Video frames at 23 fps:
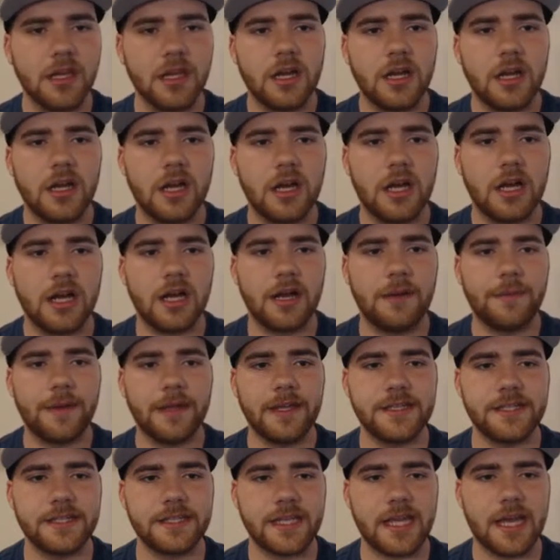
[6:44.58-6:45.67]

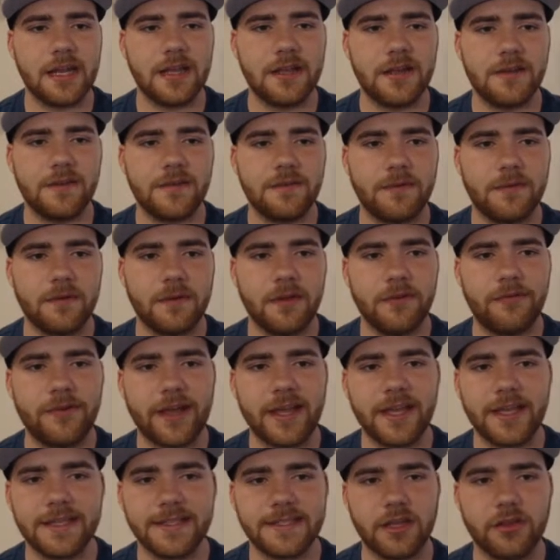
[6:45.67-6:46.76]
And just kind of, if I
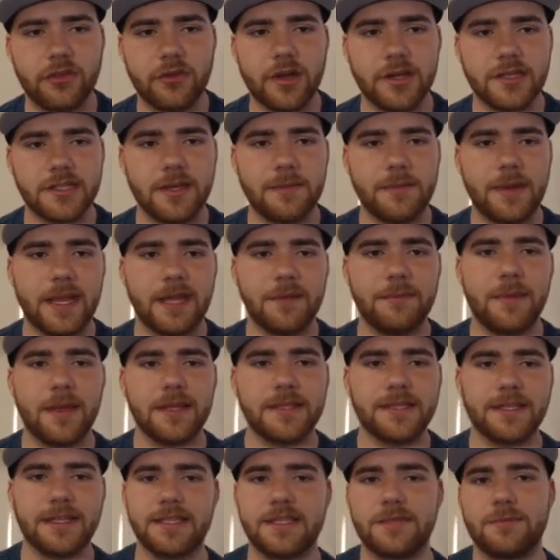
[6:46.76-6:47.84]
can get Stealth Rocks up, I can
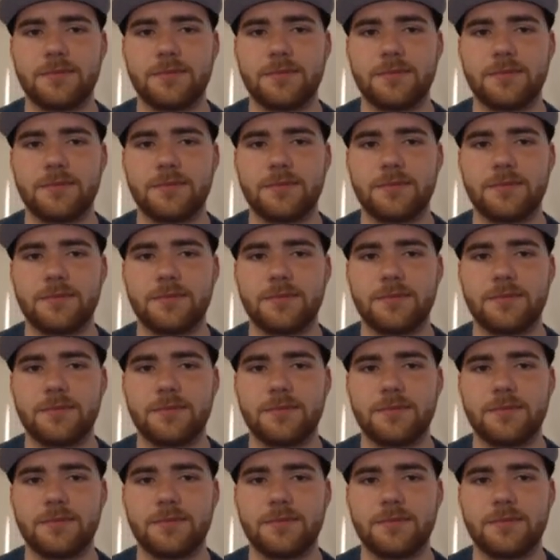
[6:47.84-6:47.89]
basically